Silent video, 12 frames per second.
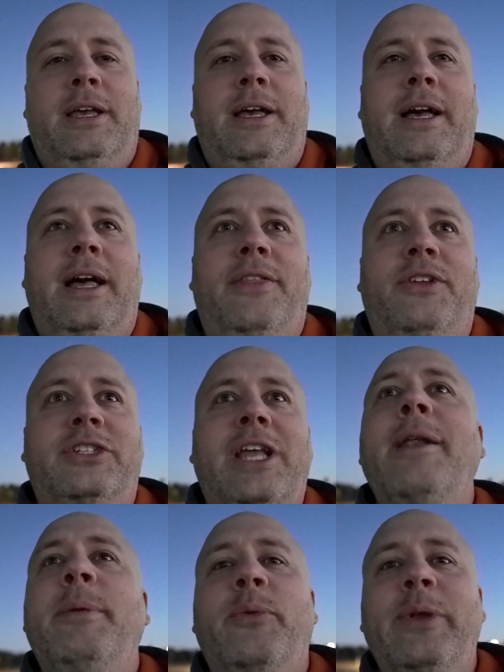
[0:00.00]
uh, there's got
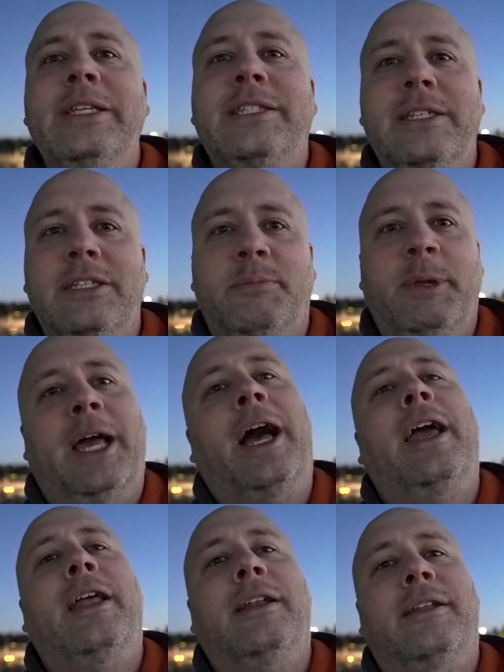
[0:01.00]
to be reasons
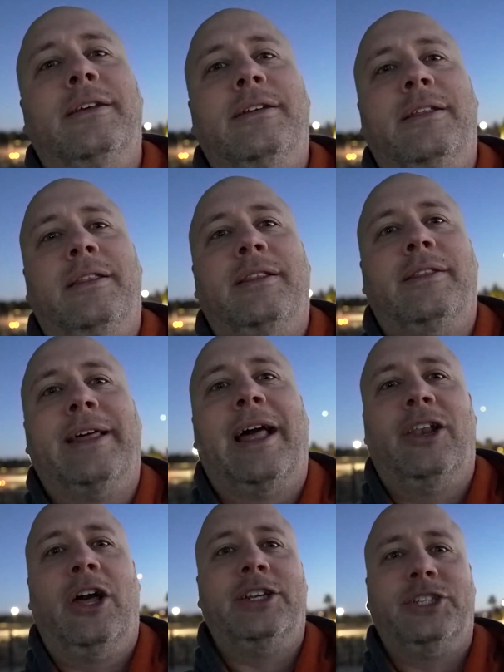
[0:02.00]
behind that
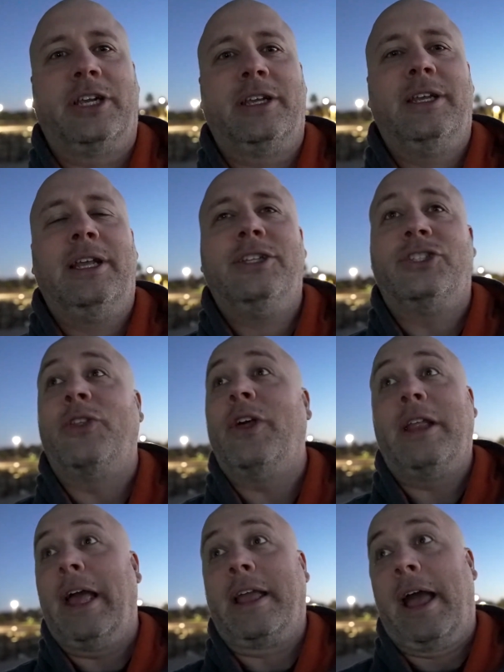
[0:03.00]
logic. So
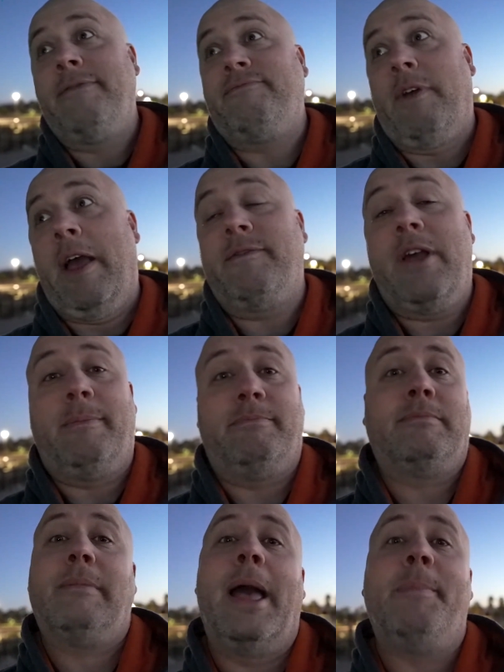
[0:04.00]
like I've, I've got
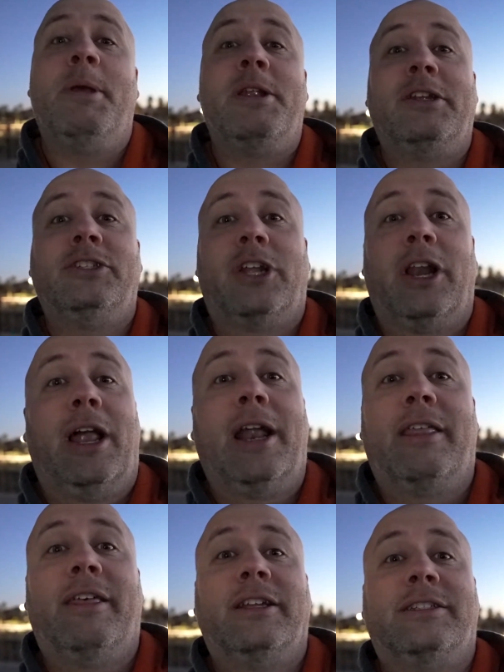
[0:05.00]
my opinions on a lot
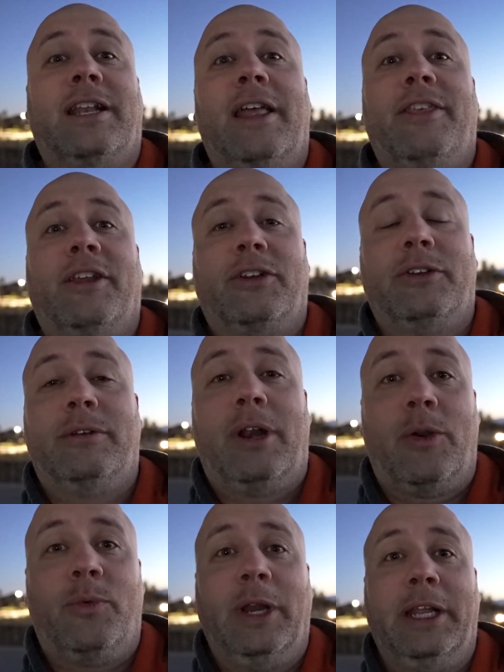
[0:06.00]
of things that I think are,
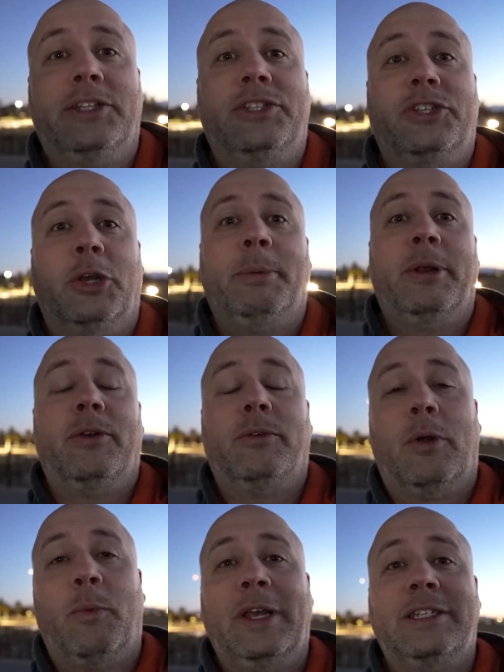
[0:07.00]
are really stupid and
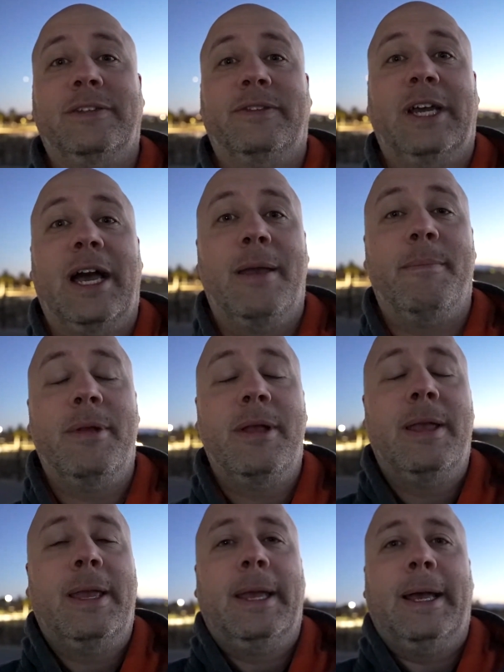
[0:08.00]
a waste of time.
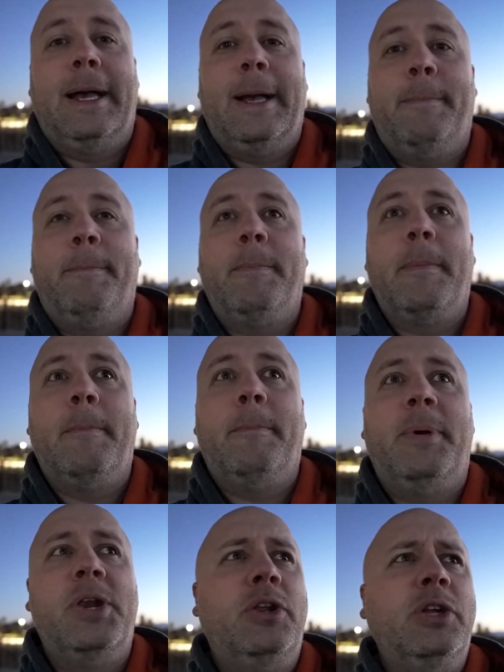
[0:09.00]
Um,
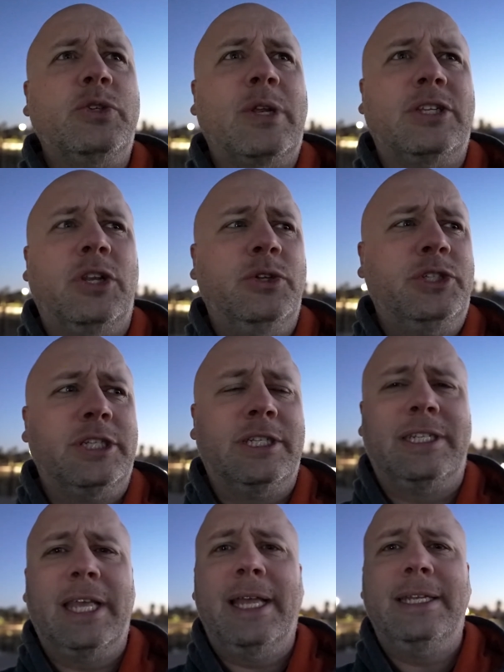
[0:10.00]
but New Year's
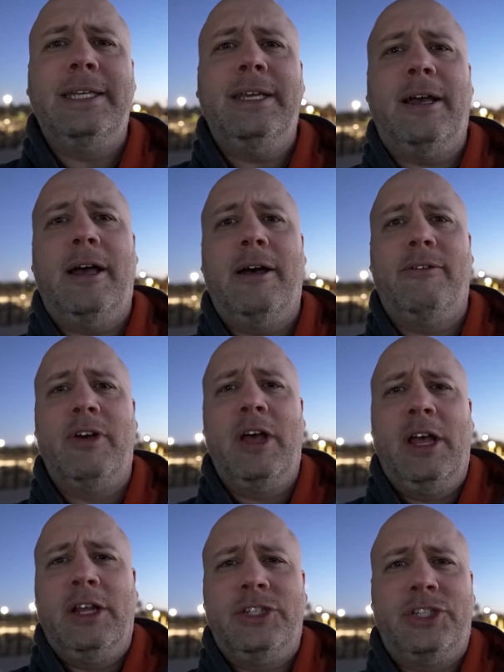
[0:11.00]
resolutions, the idea of
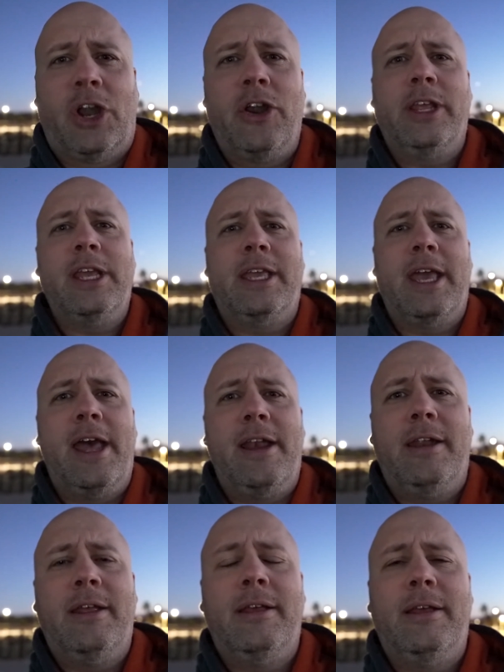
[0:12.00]
starting again